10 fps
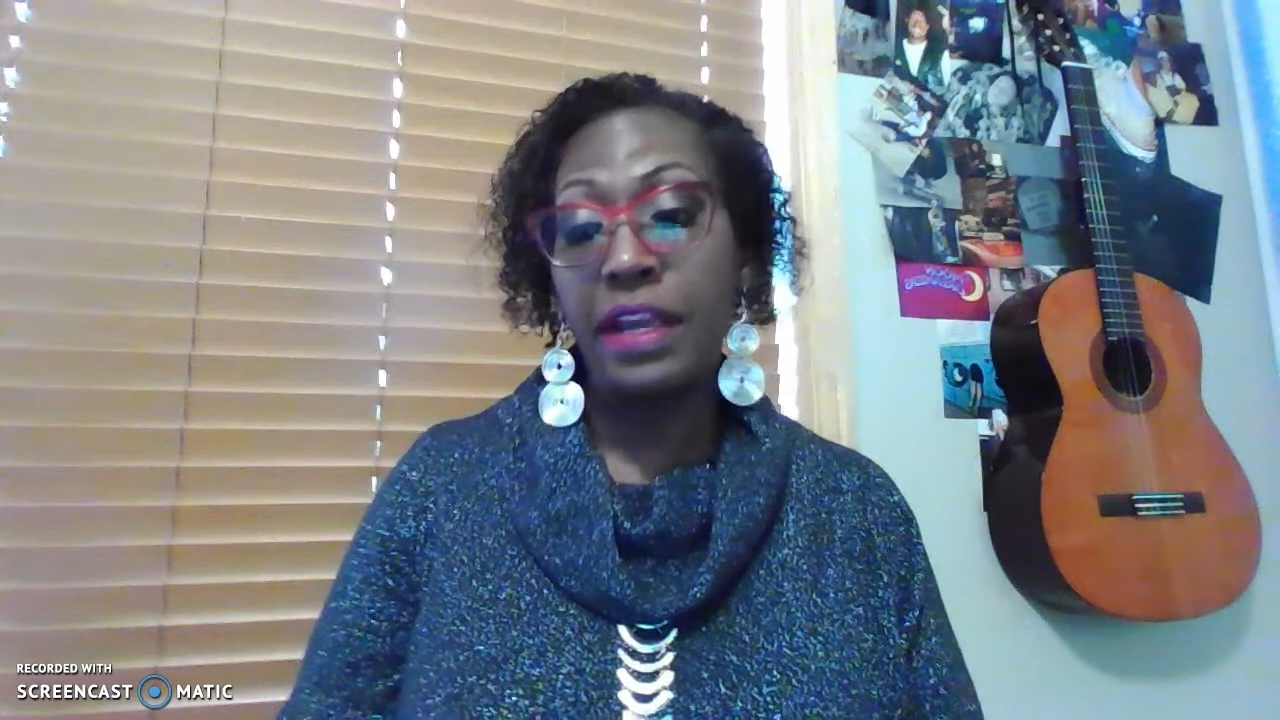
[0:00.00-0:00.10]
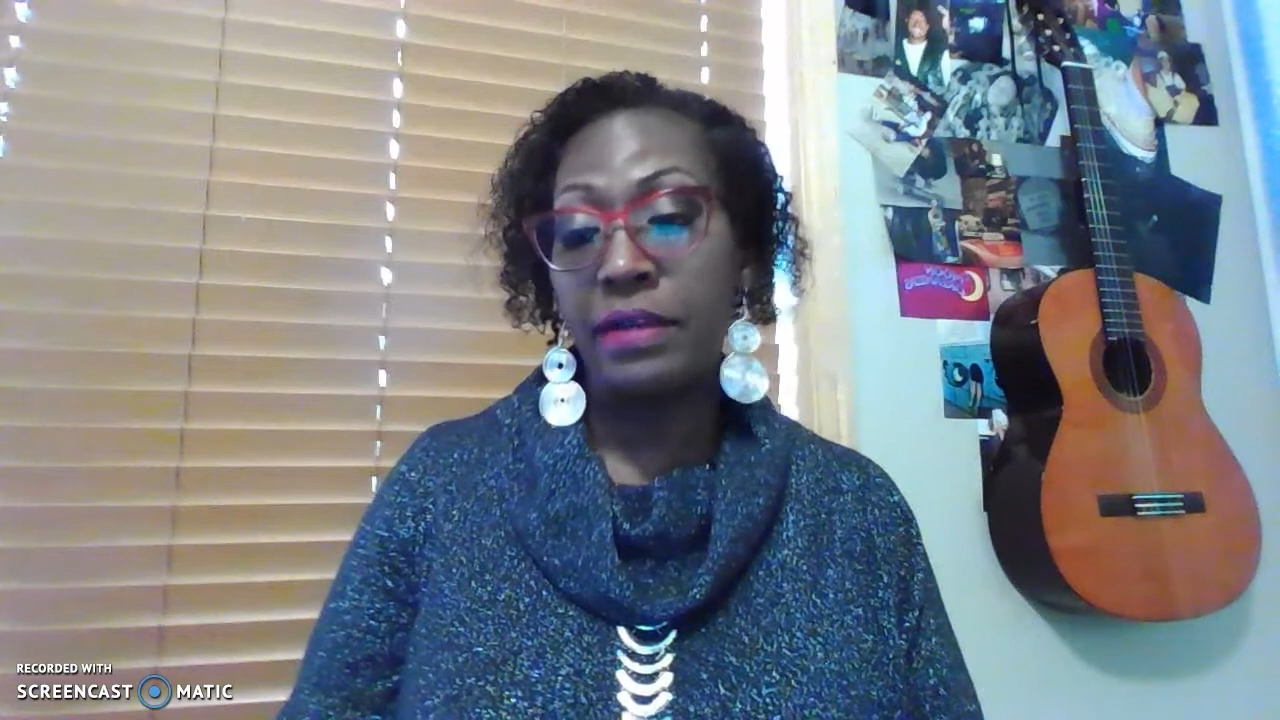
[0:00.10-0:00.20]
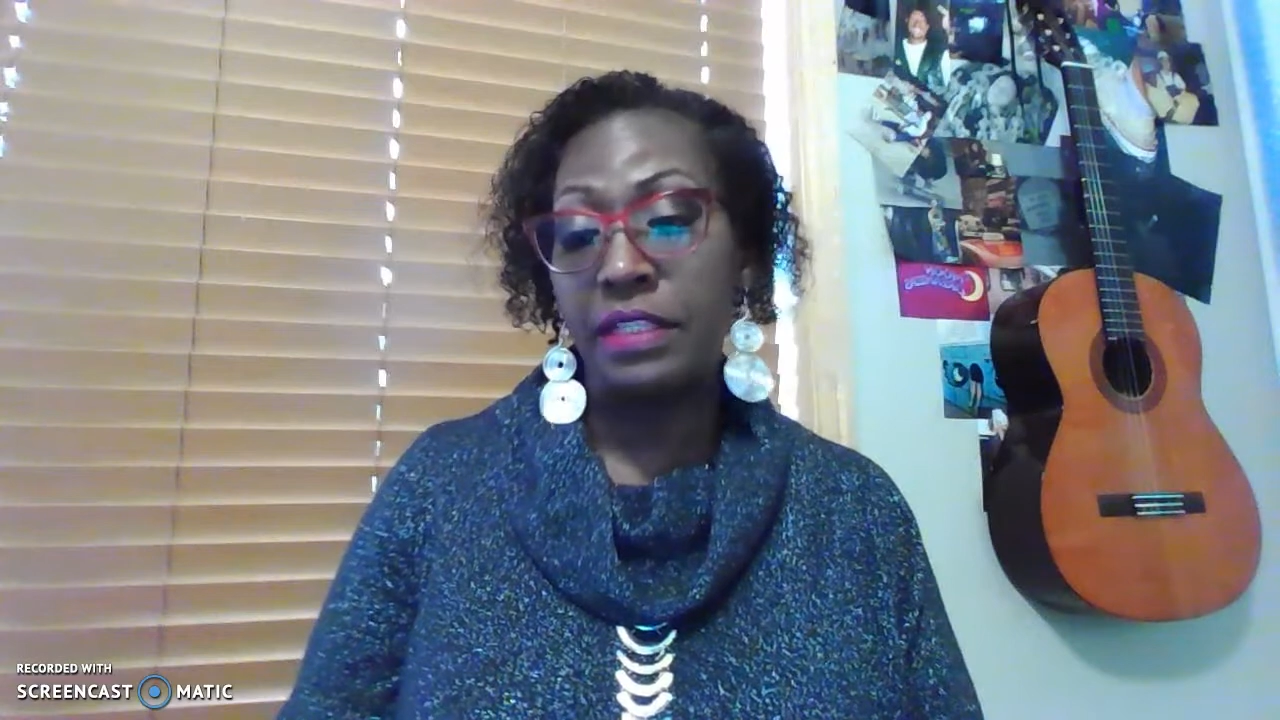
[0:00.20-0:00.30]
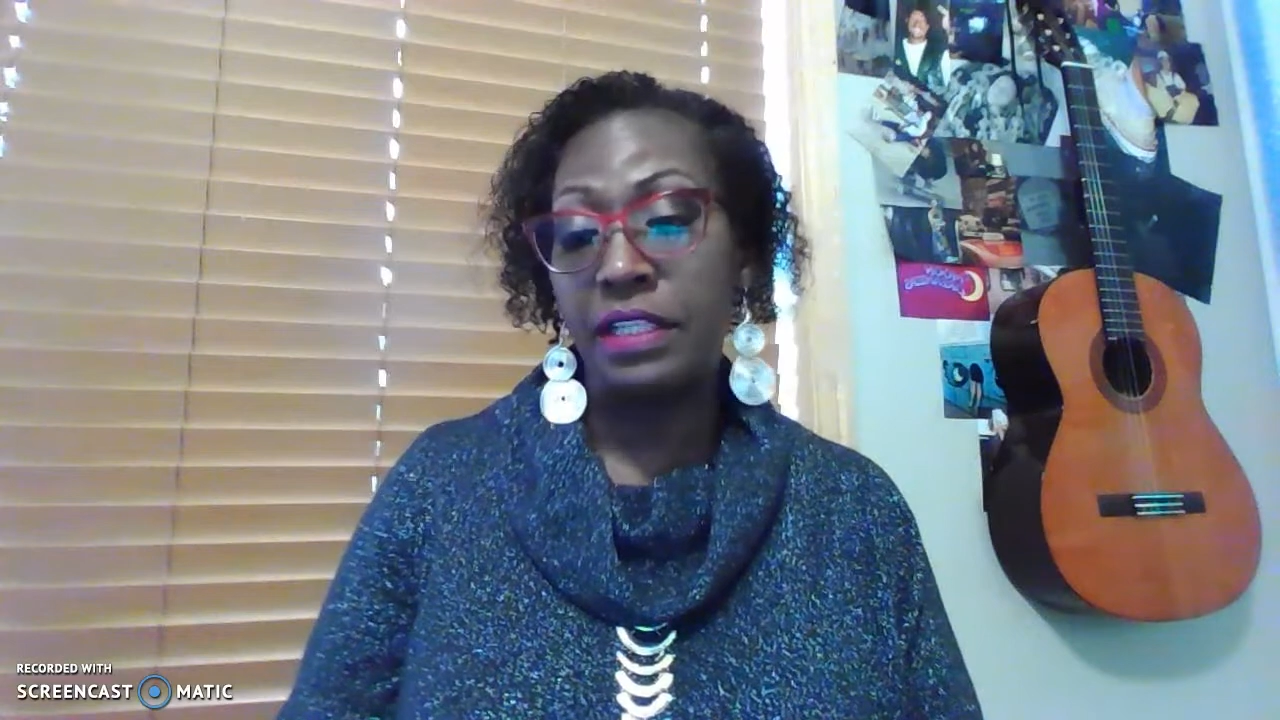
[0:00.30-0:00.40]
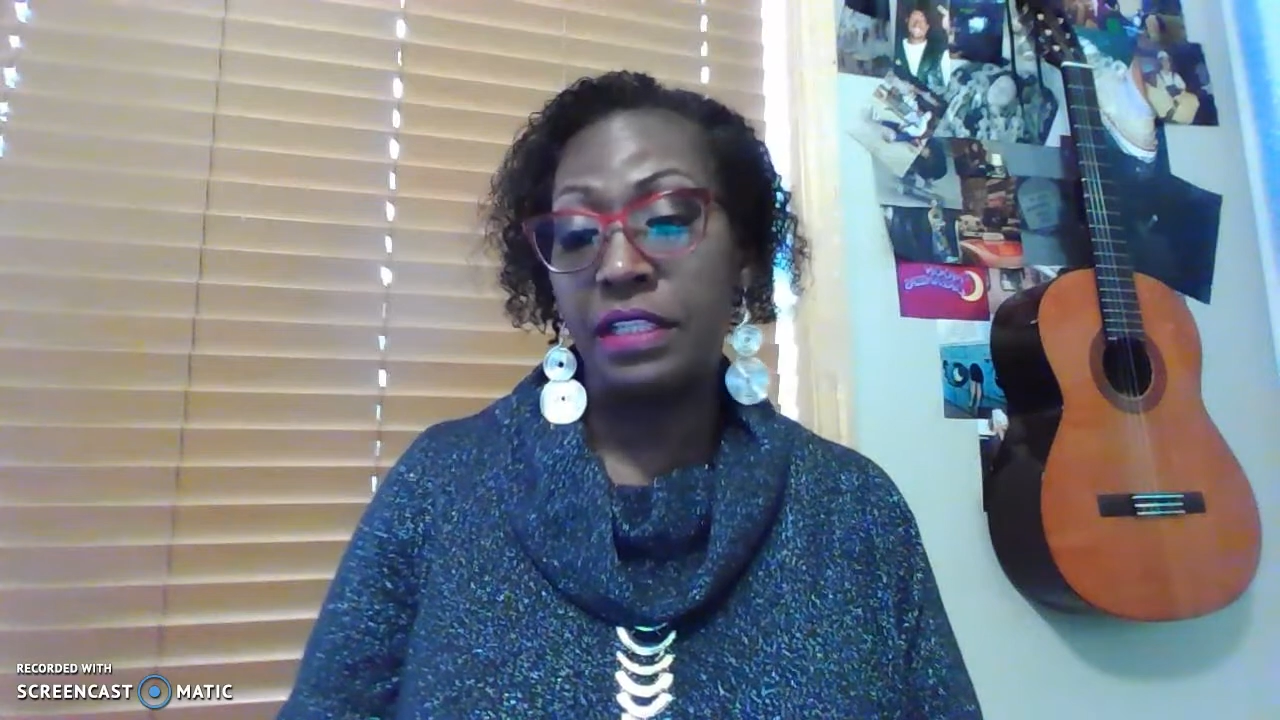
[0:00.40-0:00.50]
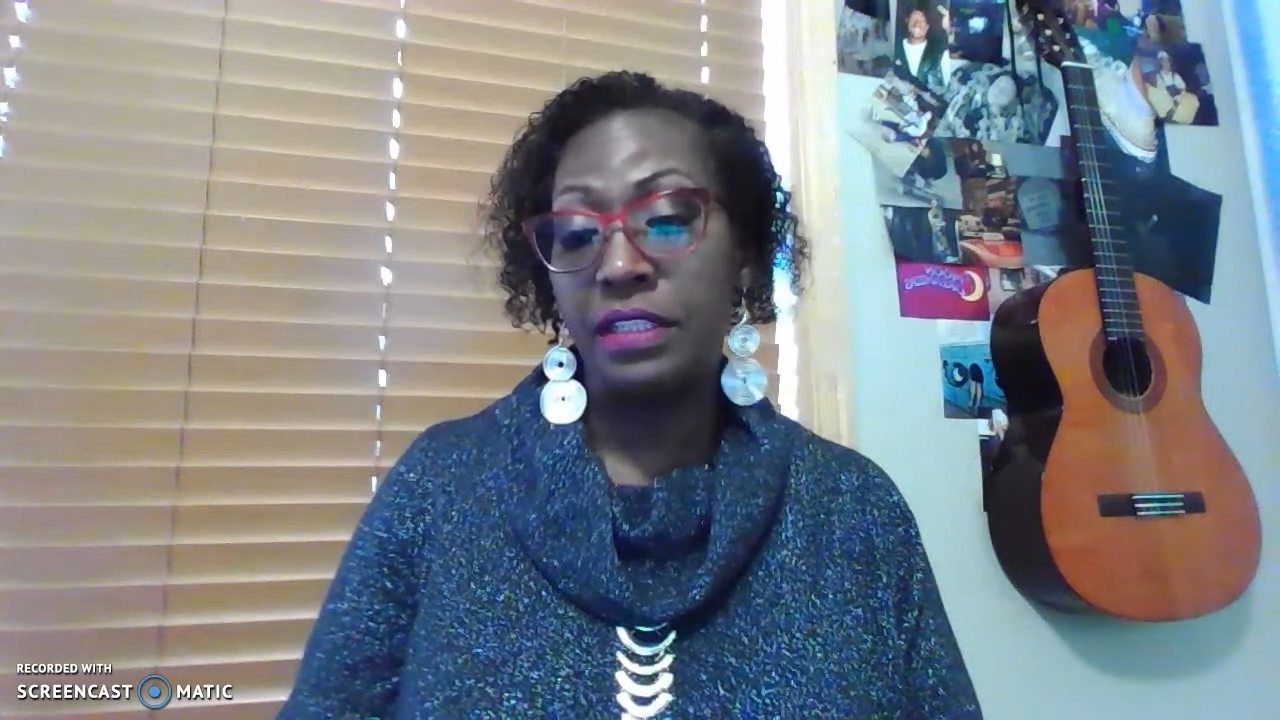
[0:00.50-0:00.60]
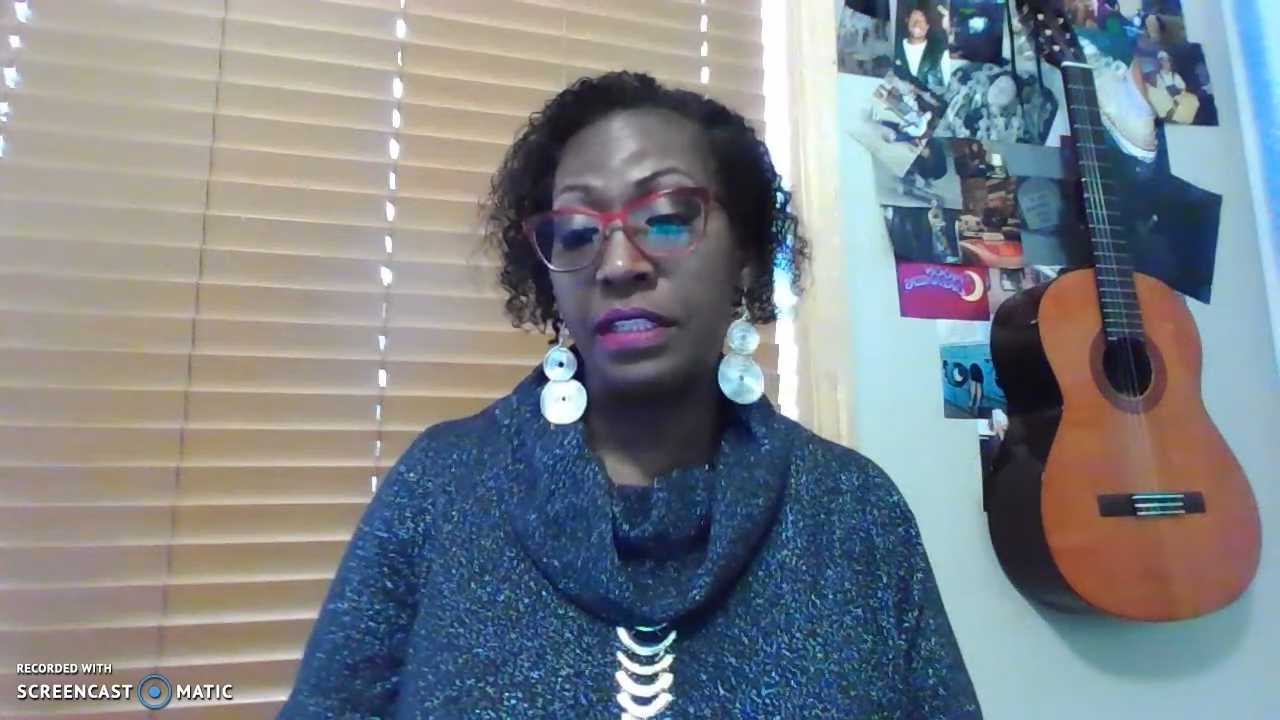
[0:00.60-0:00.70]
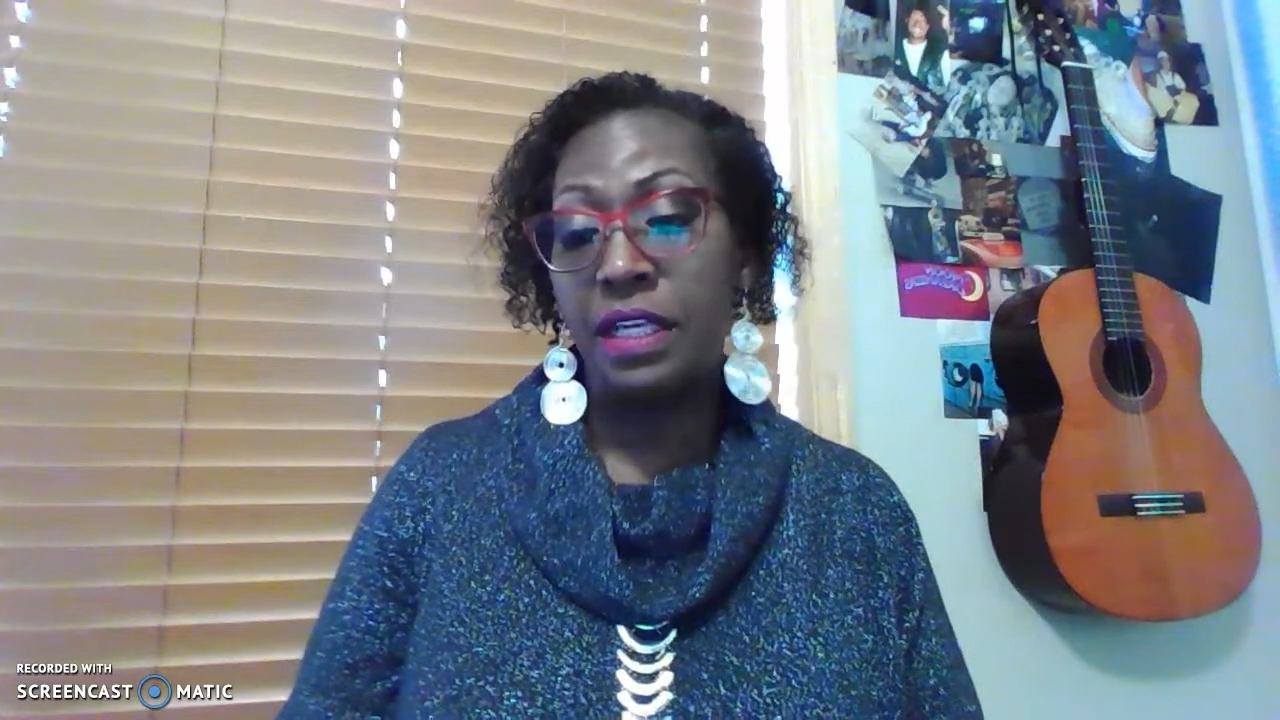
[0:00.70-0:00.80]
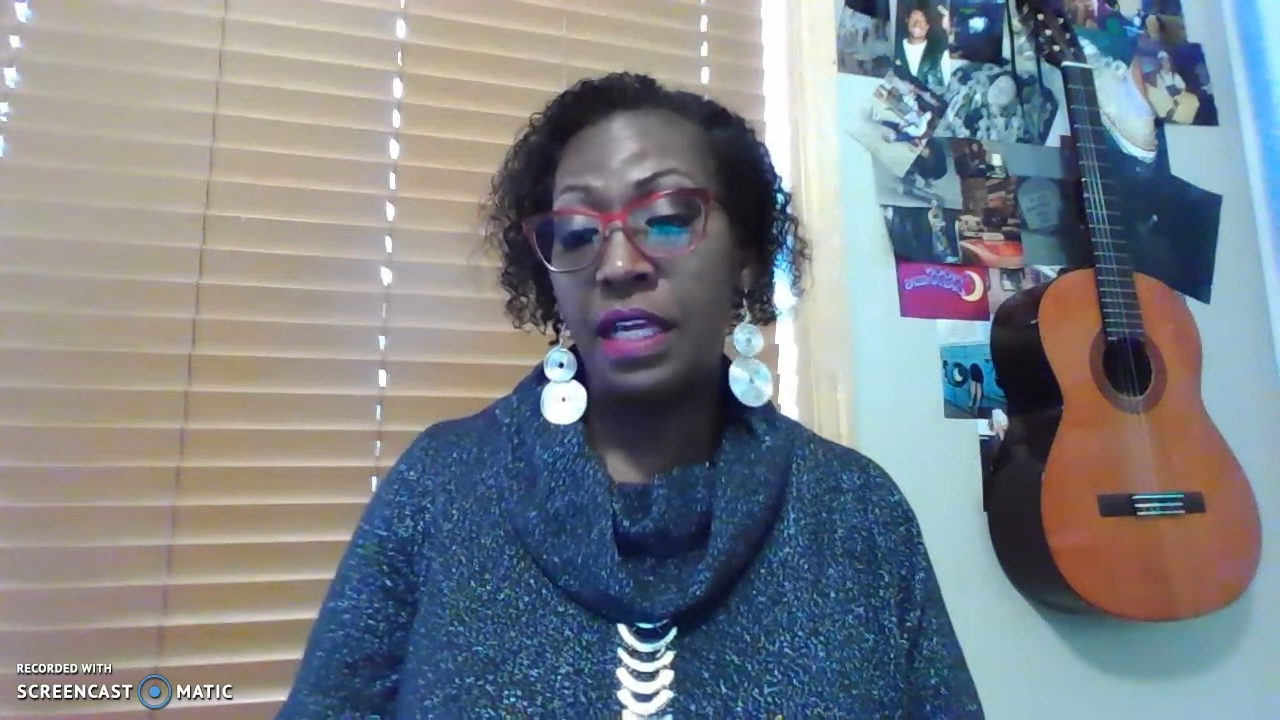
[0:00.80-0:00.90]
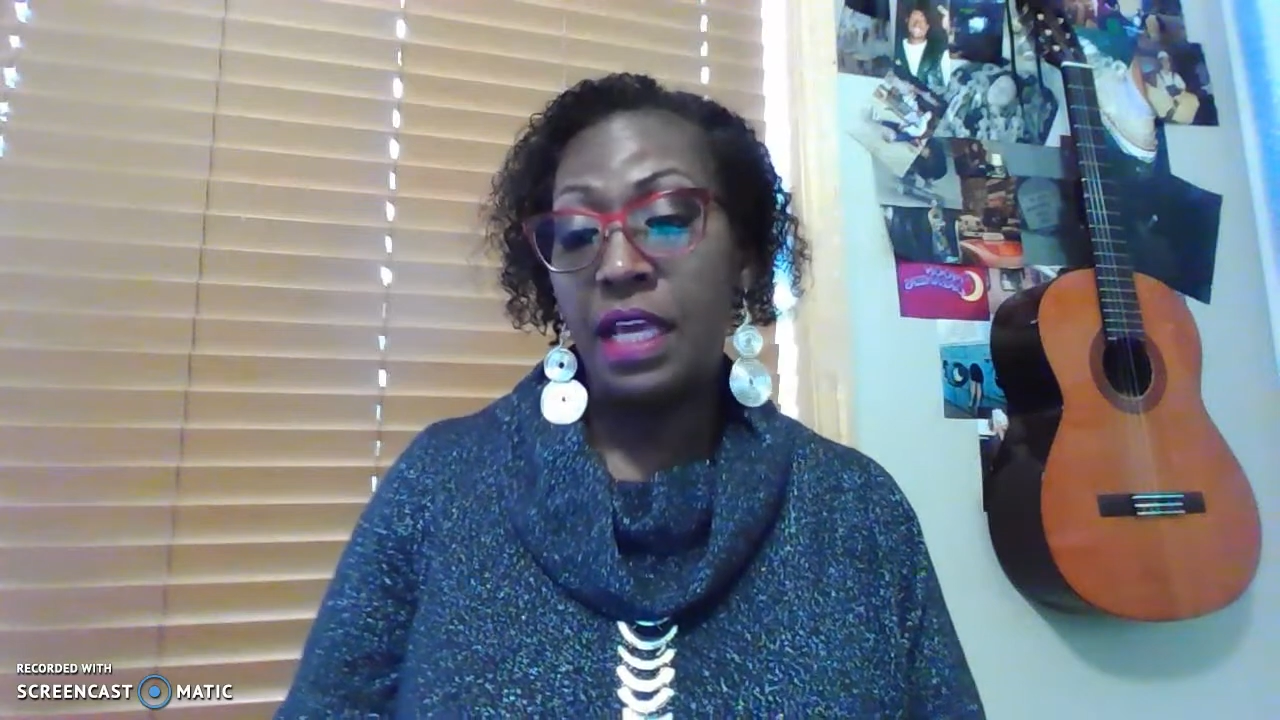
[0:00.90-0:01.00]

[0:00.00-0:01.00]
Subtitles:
heritage